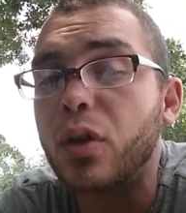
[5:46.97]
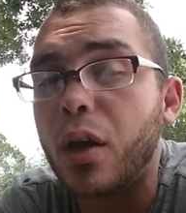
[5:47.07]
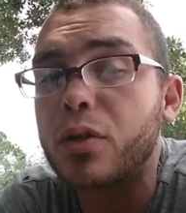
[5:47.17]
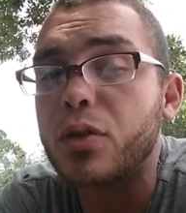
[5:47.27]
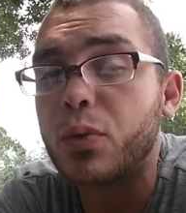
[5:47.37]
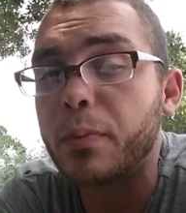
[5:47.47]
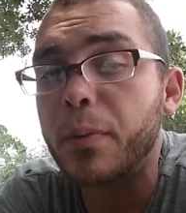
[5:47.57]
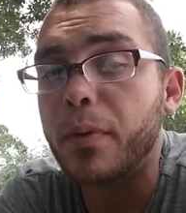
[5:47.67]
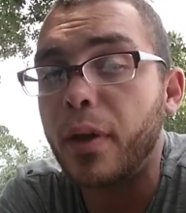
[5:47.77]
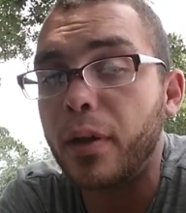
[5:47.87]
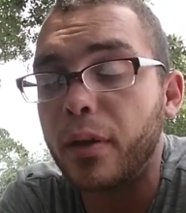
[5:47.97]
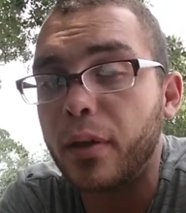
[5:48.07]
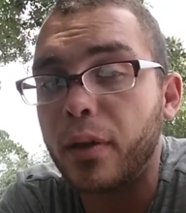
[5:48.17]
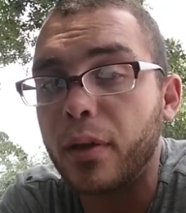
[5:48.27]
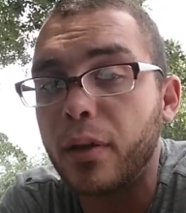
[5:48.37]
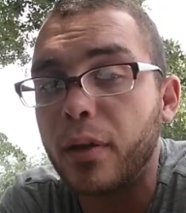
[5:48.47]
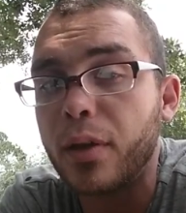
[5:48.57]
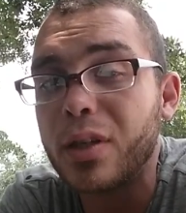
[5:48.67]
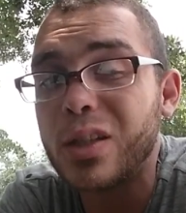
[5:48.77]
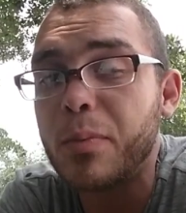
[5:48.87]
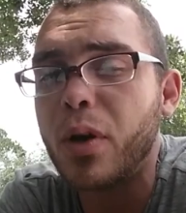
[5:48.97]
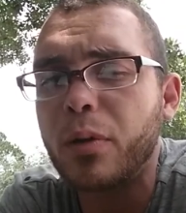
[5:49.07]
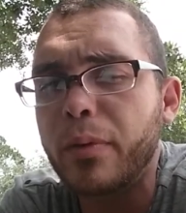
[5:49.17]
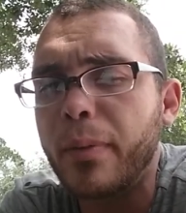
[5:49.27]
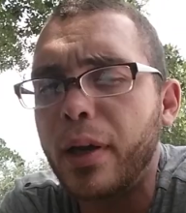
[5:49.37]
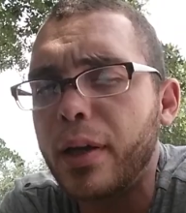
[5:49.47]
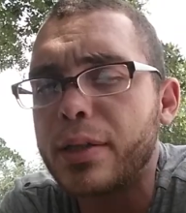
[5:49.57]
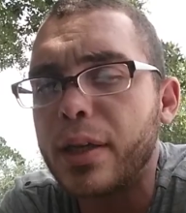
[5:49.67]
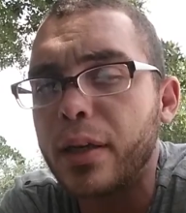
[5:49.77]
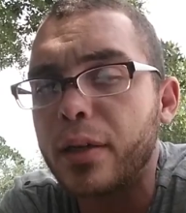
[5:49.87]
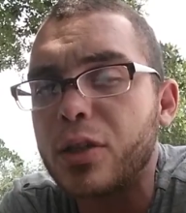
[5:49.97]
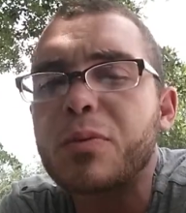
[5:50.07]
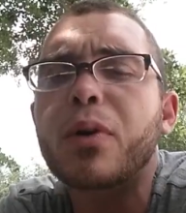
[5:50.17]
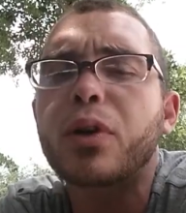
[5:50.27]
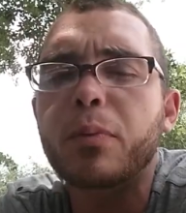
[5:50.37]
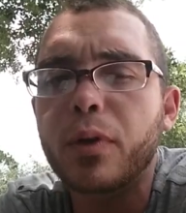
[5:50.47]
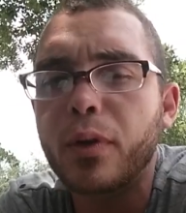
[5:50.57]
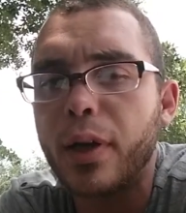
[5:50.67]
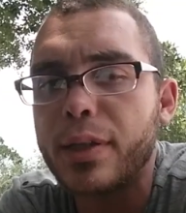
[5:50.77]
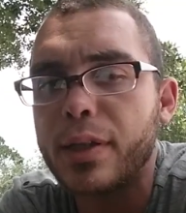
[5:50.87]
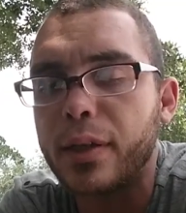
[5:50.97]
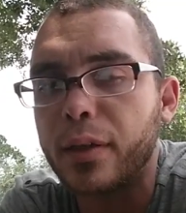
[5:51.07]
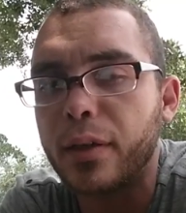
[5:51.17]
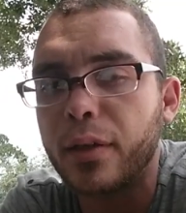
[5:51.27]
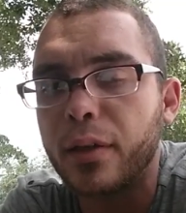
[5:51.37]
Y'all just remember that. Tomorrow could be my last day. Tomorrow could be your last day.